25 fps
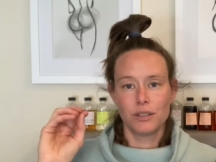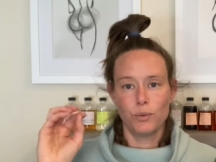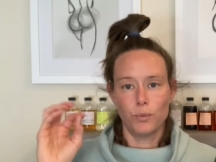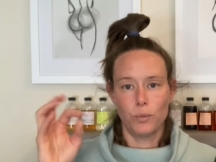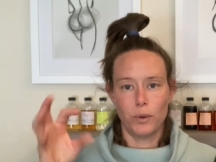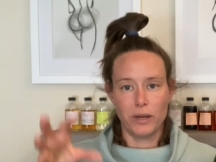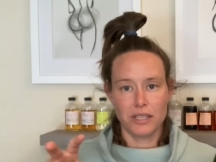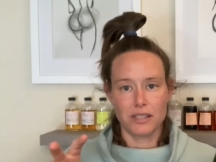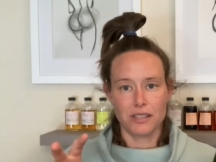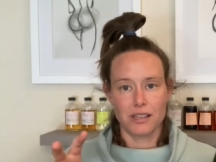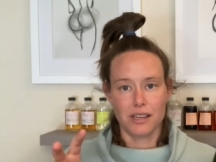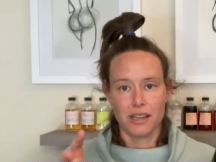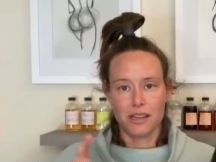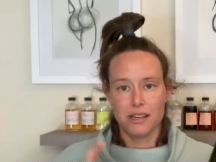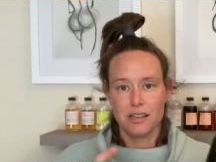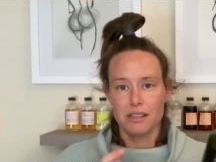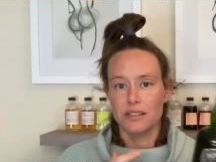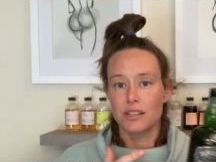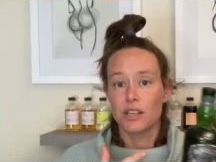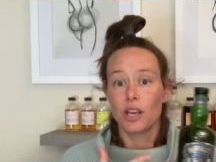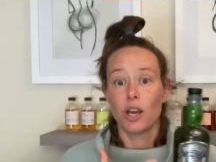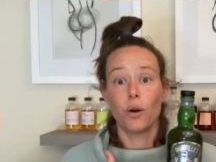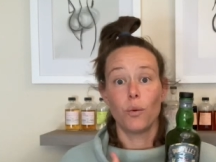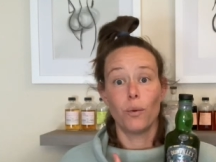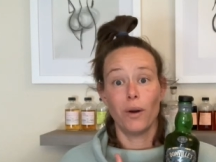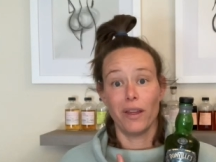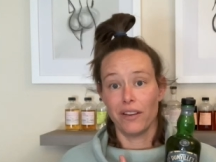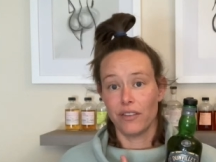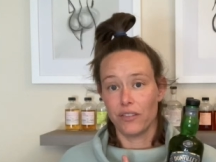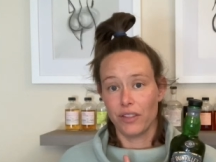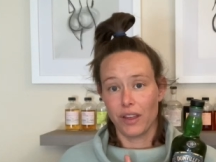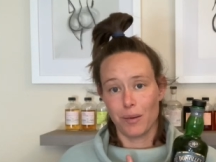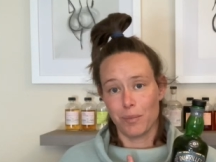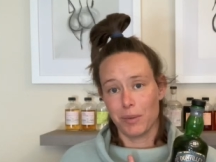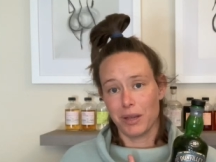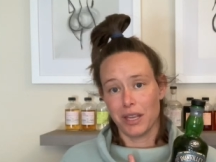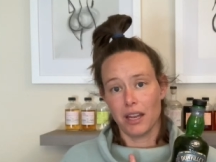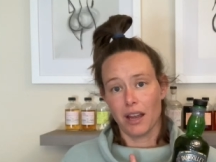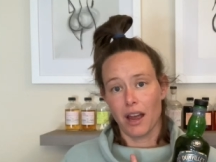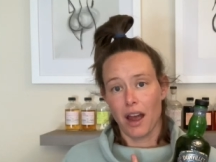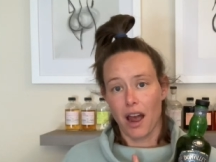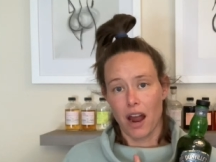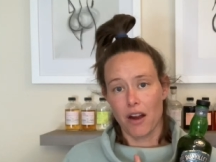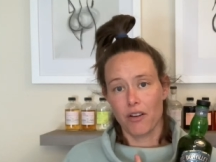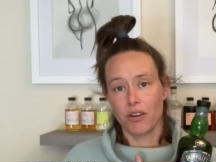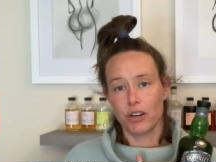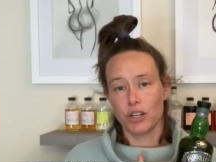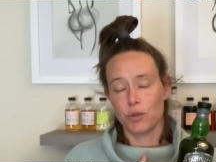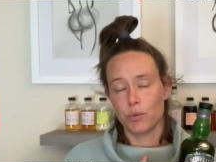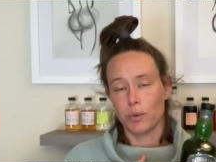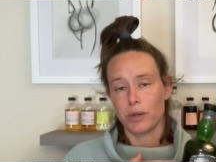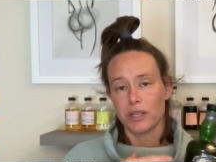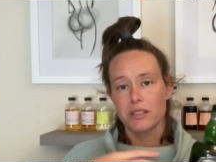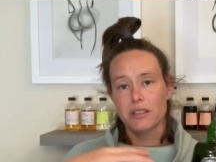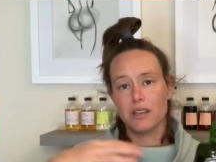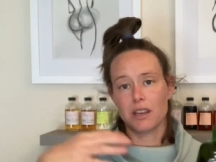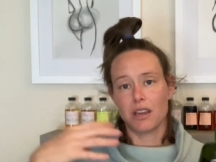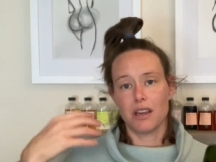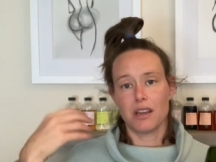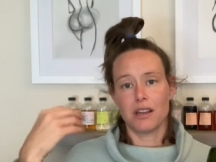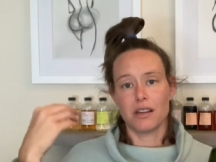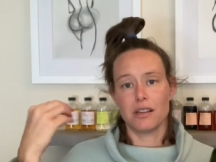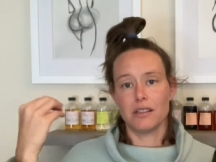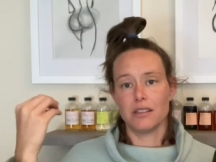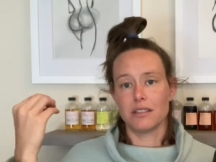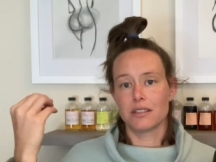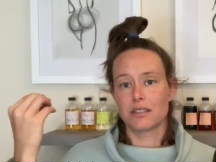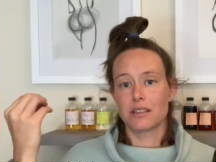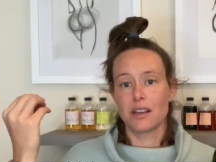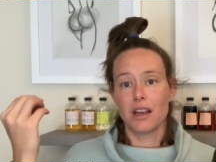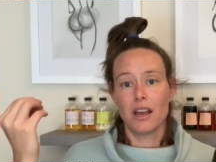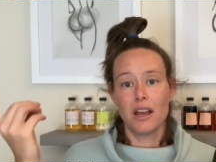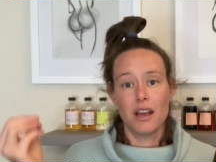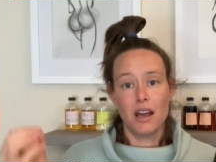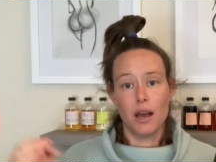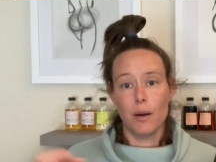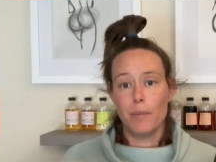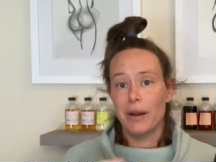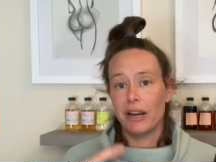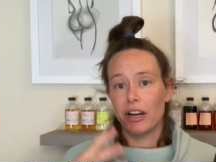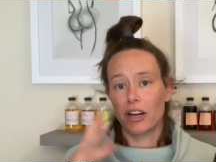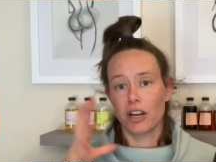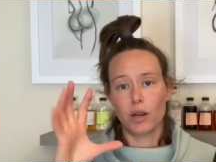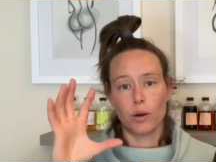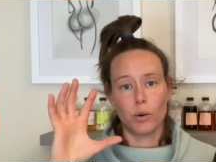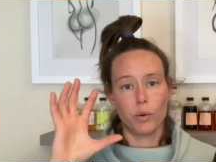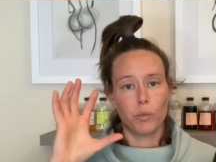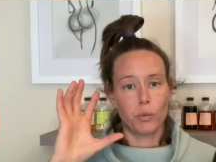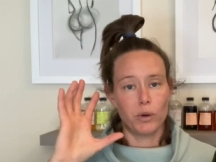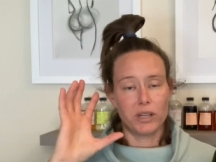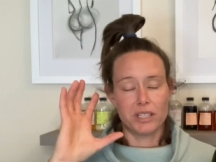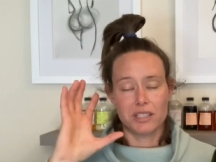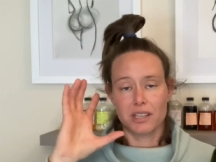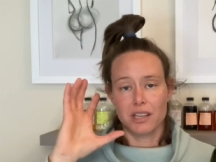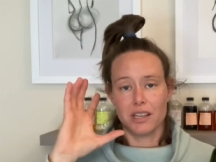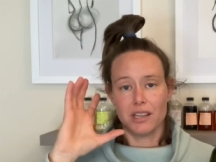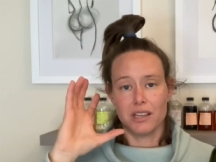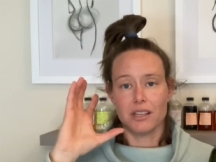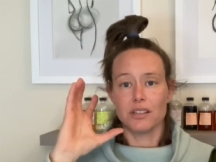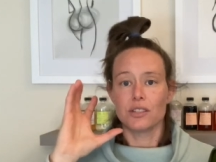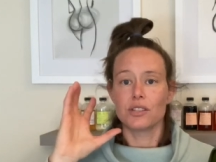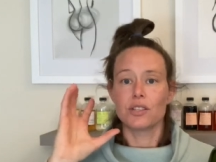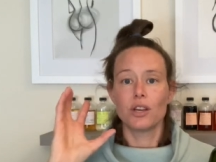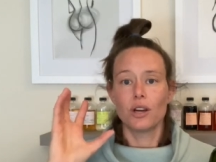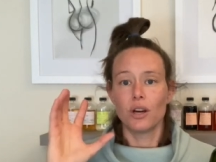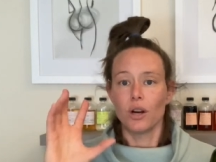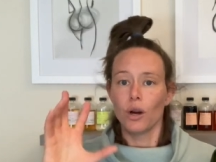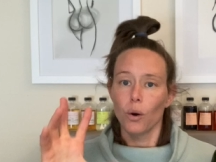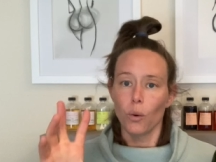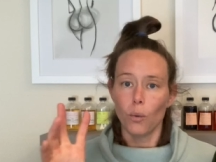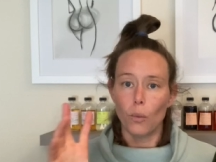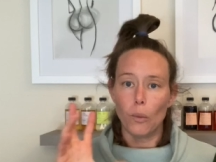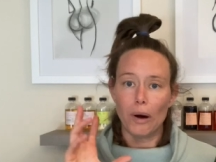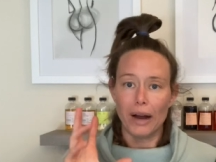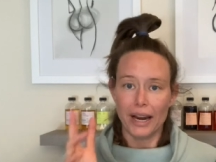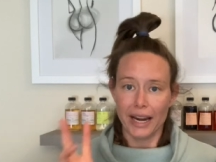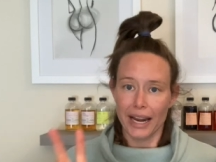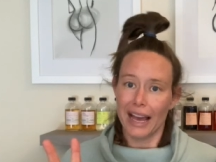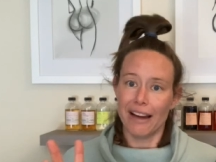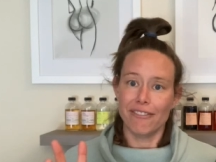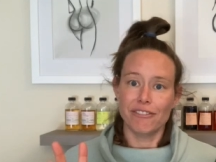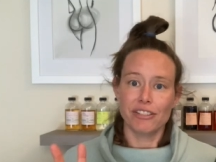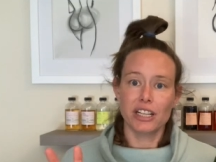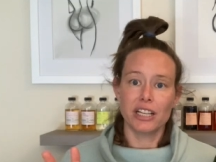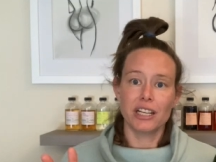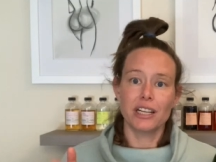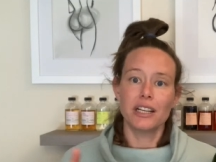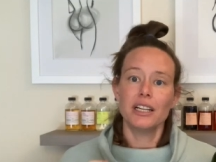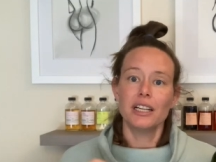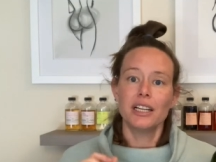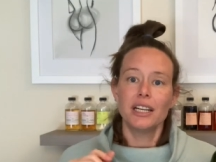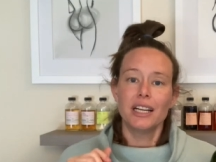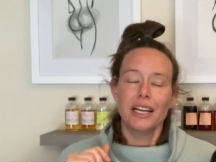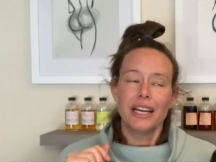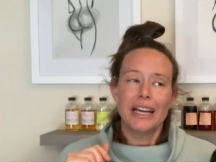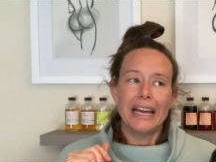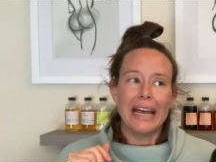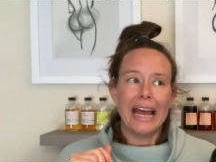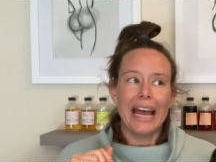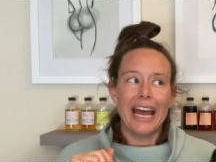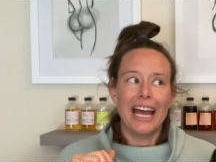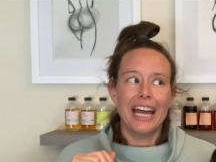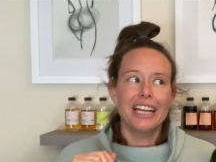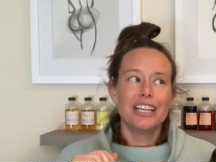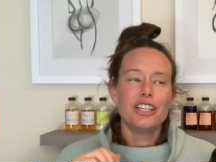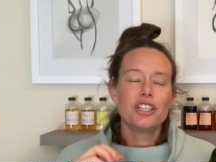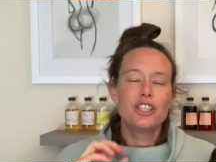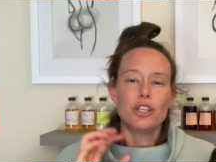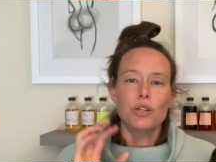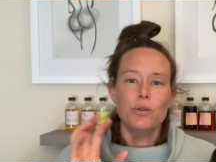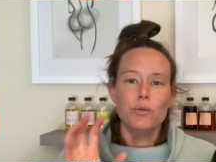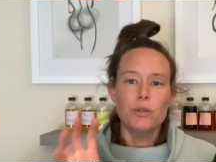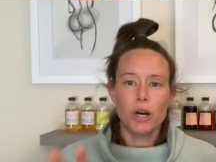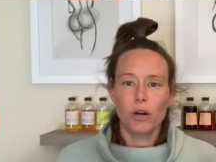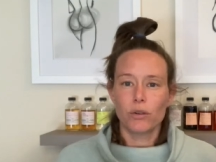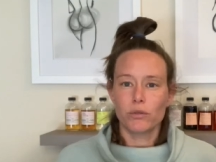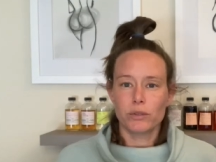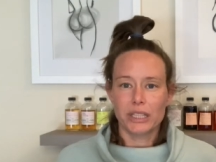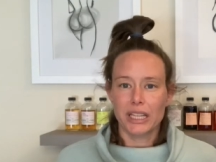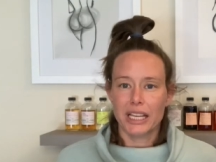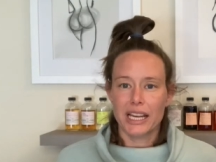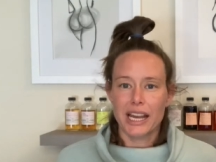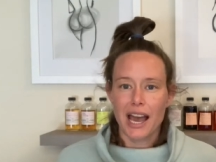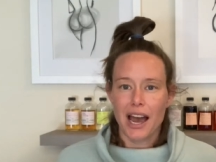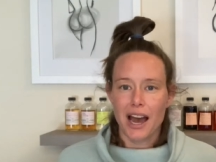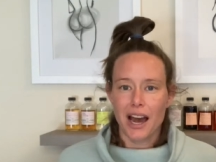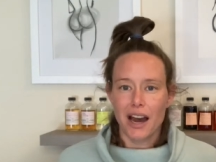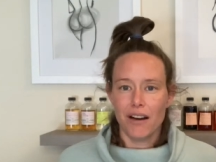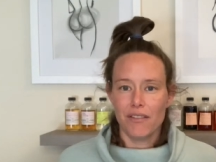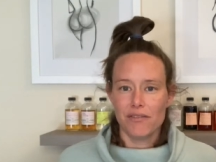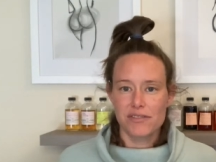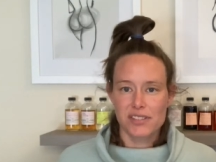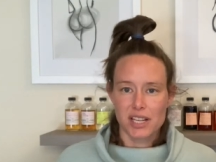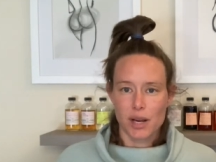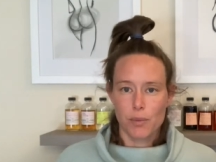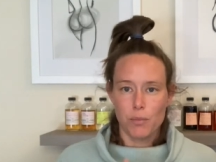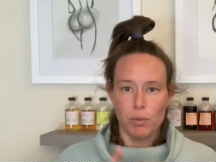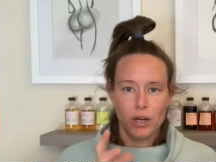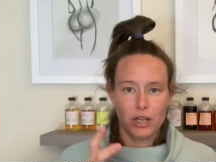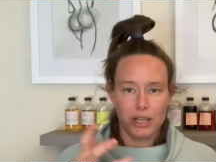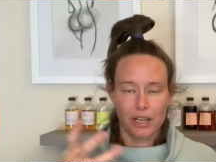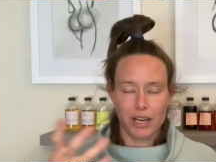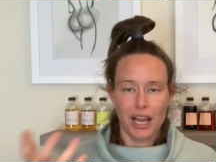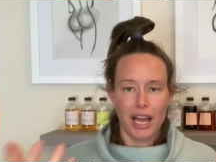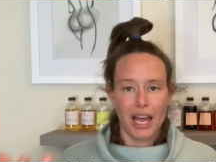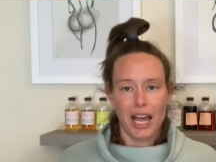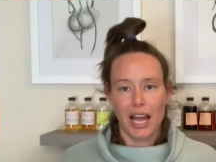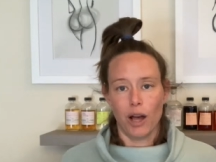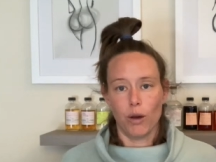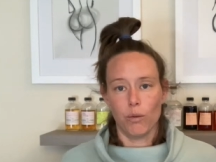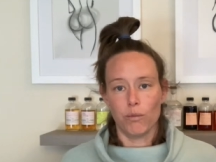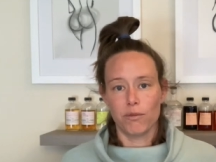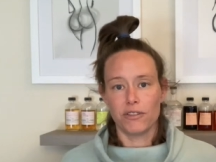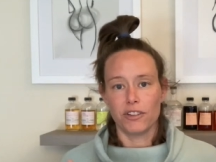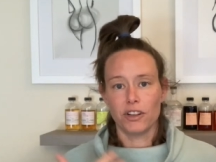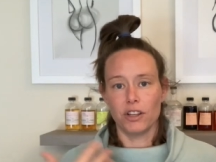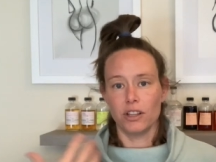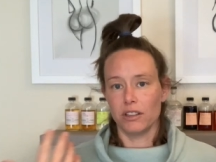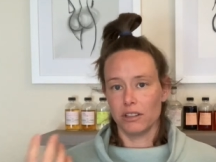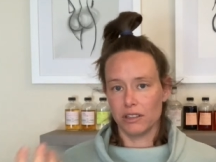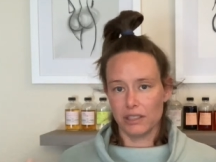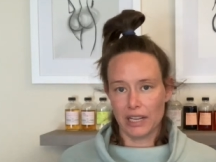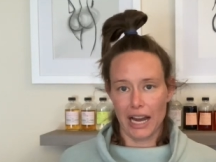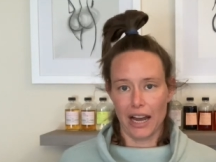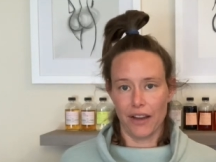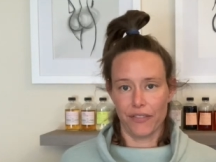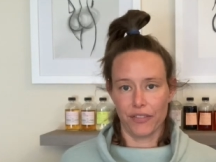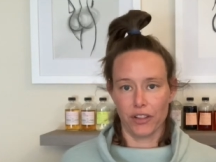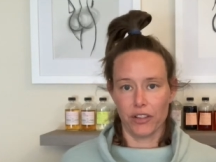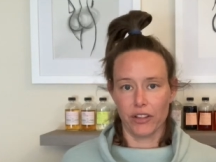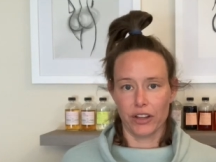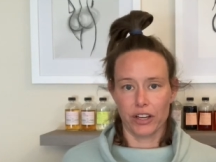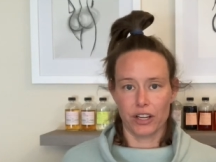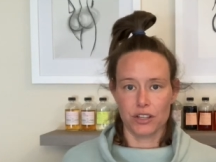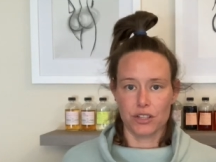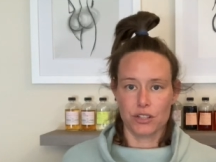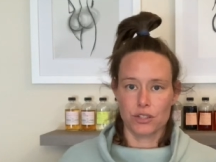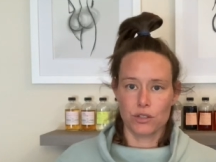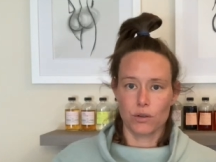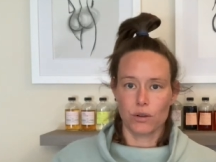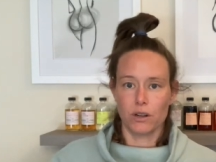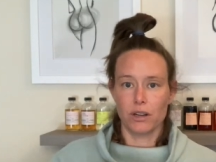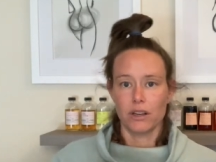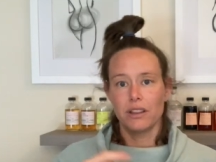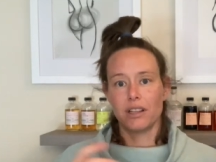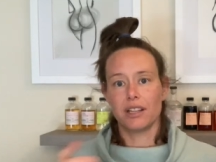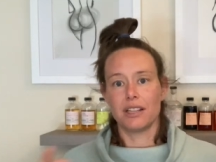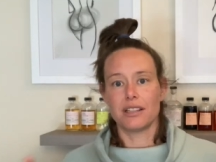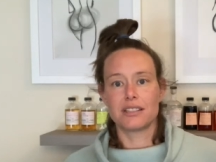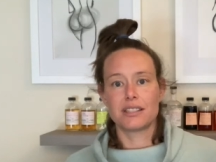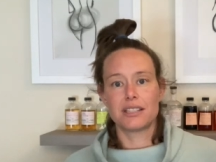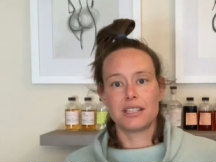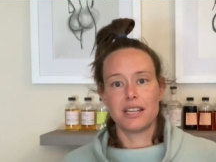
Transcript: whiskeys, whether they be Irish whiskeys, American whiskeys, whatever, and you don't really have someone helpful at the liquor store that's